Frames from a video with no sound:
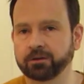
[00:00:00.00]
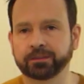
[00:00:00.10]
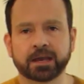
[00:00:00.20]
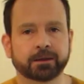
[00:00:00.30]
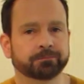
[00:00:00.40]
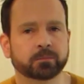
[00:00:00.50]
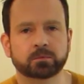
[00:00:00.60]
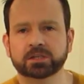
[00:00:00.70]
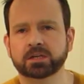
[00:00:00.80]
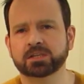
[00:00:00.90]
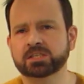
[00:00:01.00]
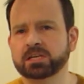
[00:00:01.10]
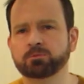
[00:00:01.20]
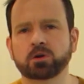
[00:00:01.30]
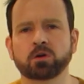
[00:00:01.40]
on there. I'm just going to
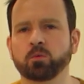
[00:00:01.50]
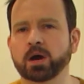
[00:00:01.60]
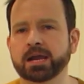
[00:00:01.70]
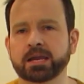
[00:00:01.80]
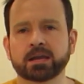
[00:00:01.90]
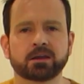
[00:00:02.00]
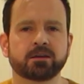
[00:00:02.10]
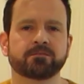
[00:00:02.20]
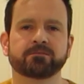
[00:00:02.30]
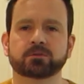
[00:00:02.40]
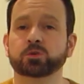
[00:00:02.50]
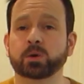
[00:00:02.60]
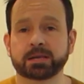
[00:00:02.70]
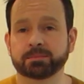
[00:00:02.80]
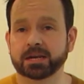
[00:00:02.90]
simmer it away for
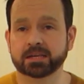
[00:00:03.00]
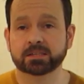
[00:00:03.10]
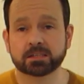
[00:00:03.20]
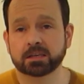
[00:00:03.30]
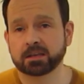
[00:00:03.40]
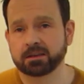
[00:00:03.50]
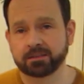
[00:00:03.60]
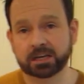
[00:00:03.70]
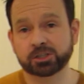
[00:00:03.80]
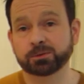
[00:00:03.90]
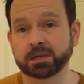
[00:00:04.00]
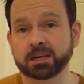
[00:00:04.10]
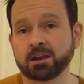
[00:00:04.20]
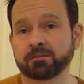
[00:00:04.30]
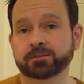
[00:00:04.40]
20 minutes. That should be
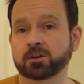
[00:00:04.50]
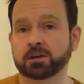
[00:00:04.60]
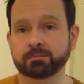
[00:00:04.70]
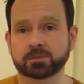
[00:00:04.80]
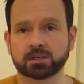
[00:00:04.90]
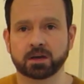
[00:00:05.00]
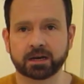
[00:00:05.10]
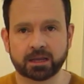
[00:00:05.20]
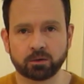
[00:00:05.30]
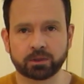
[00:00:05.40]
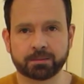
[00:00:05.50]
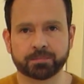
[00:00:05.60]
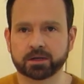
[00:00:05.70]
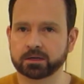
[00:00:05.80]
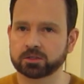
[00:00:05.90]
enough time to kind of get all that
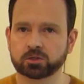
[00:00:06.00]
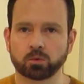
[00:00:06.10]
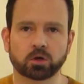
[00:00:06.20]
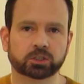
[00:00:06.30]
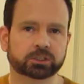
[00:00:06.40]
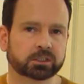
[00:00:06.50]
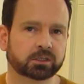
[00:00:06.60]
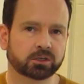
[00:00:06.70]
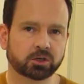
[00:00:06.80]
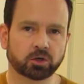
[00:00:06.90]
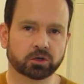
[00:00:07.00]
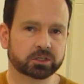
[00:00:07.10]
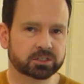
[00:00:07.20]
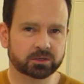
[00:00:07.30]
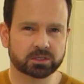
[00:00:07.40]
butternut squash cooked
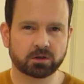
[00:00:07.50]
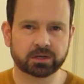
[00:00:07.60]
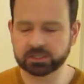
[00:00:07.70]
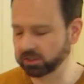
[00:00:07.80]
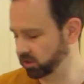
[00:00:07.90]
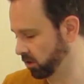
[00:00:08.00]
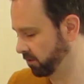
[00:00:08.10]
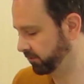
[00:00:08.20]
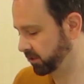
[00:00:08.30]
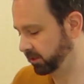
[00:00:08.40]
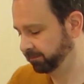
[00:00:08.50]
so it's nice and soft.